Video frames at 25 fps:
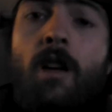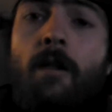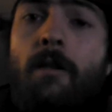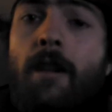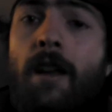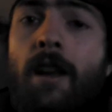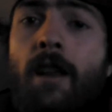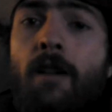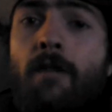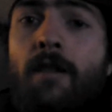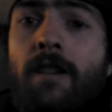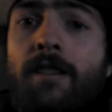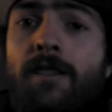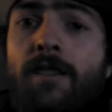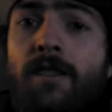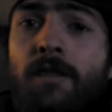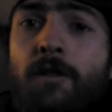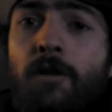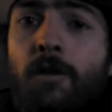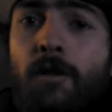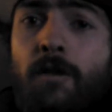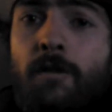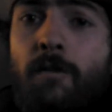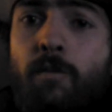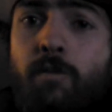Anyways, this
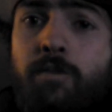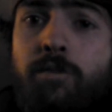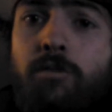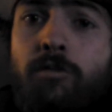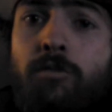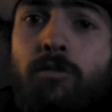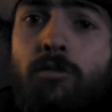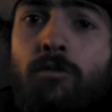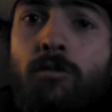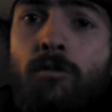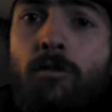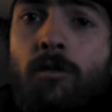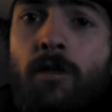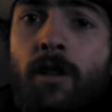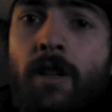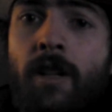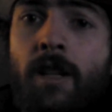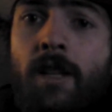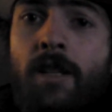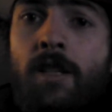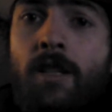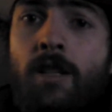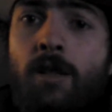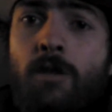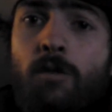dude's
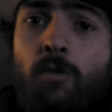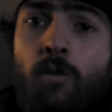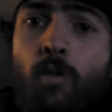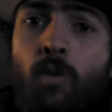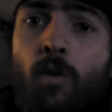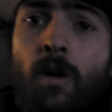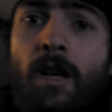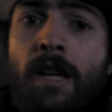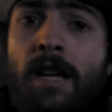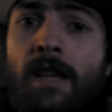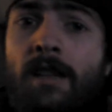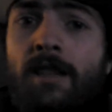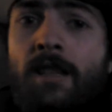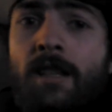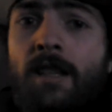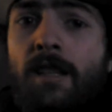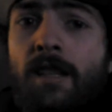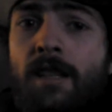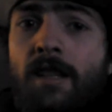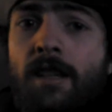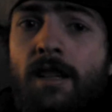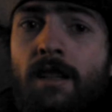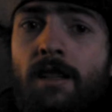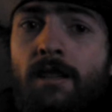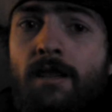pretty sweet. He
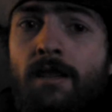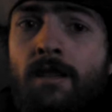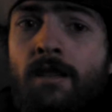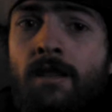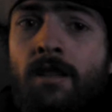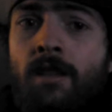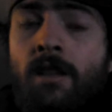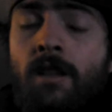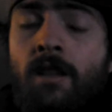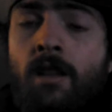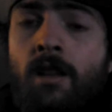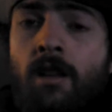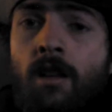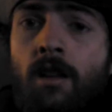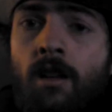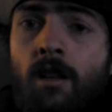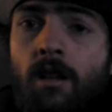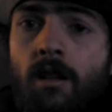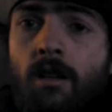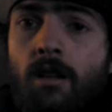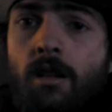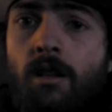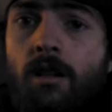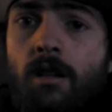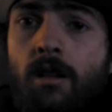does
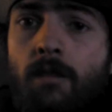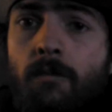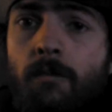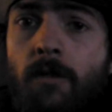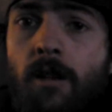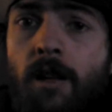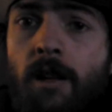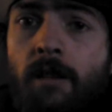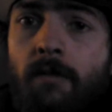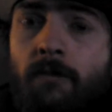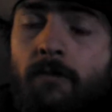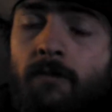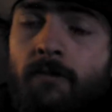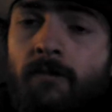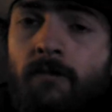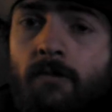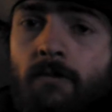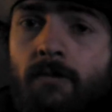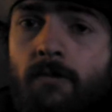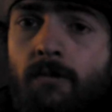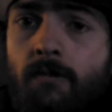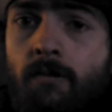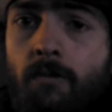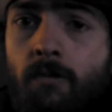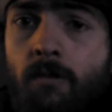um, like
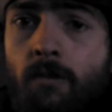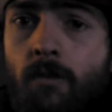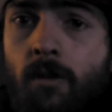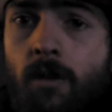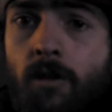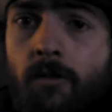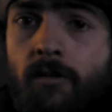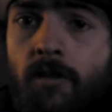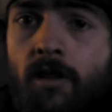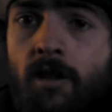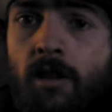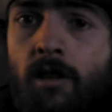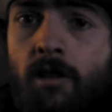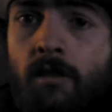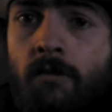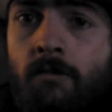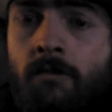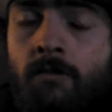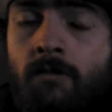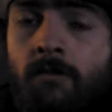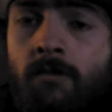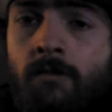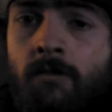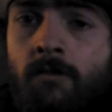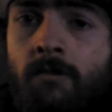movie
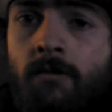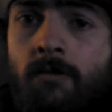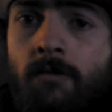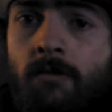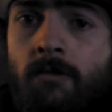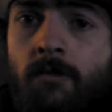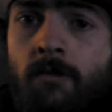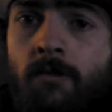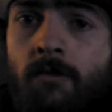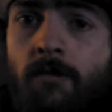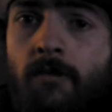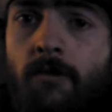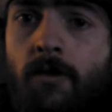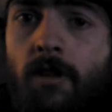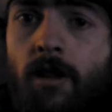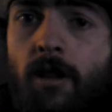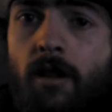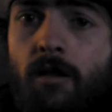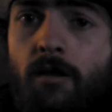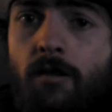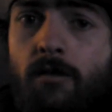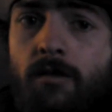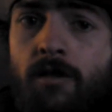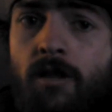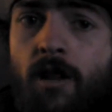
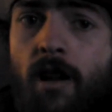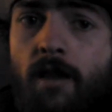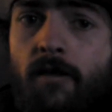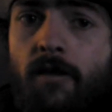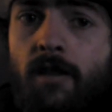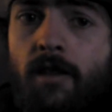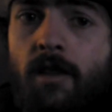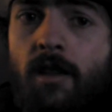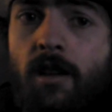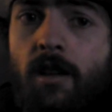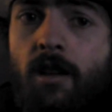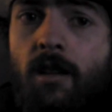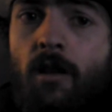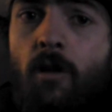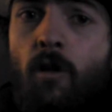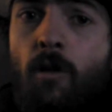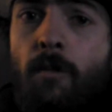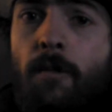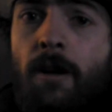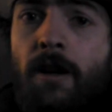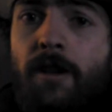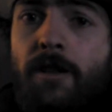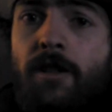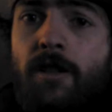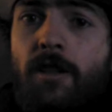videos and everything, a whole
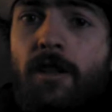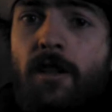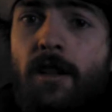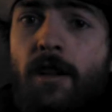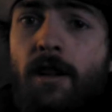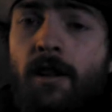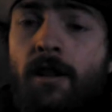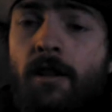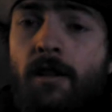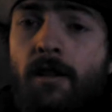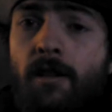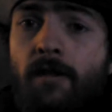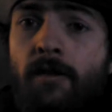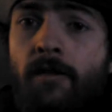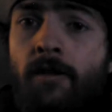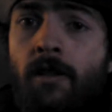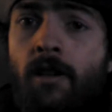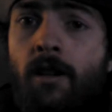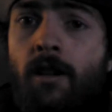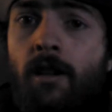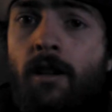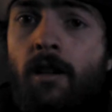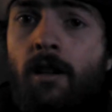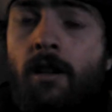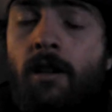bunch a ton of
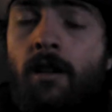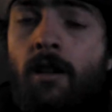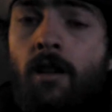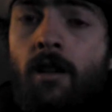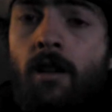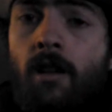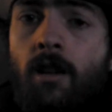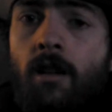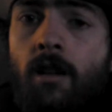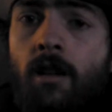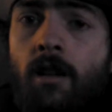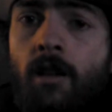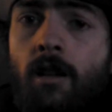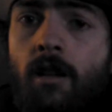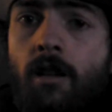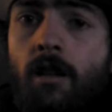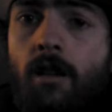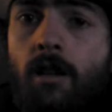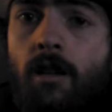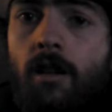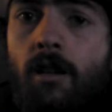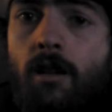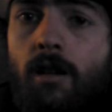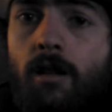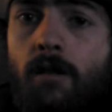uh,
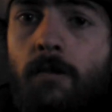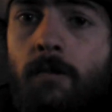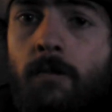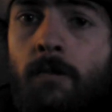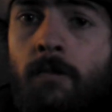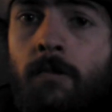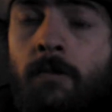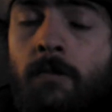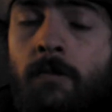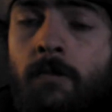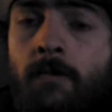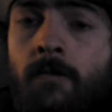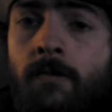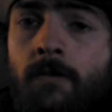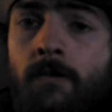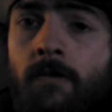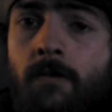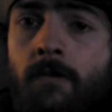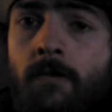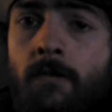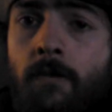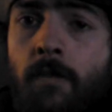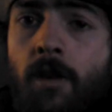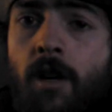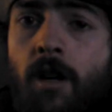um,
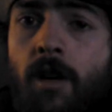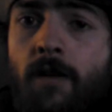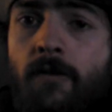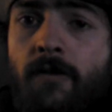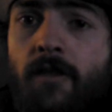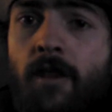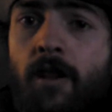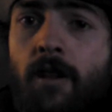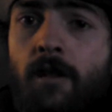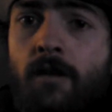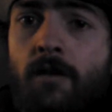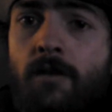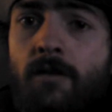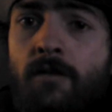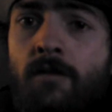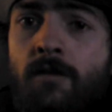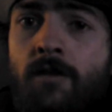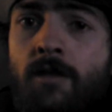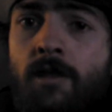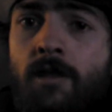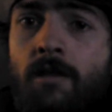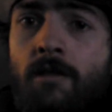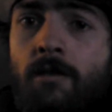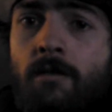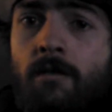pickup
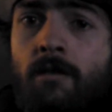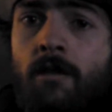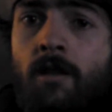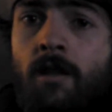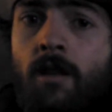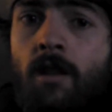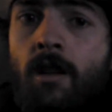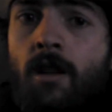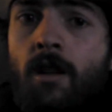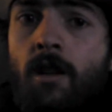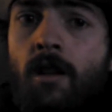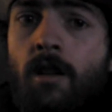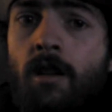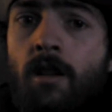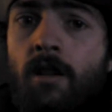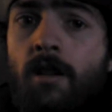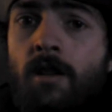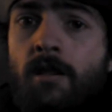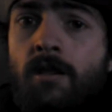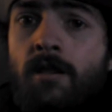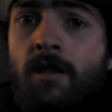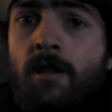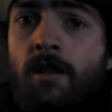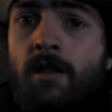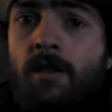videos, and he
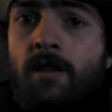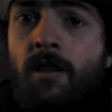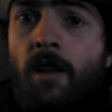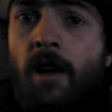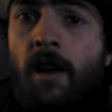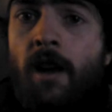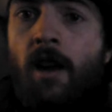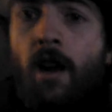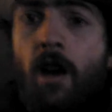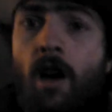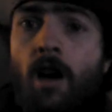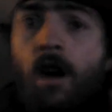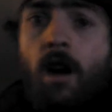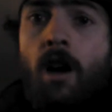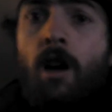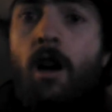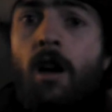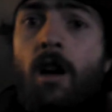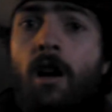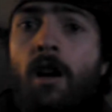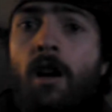does his a uh,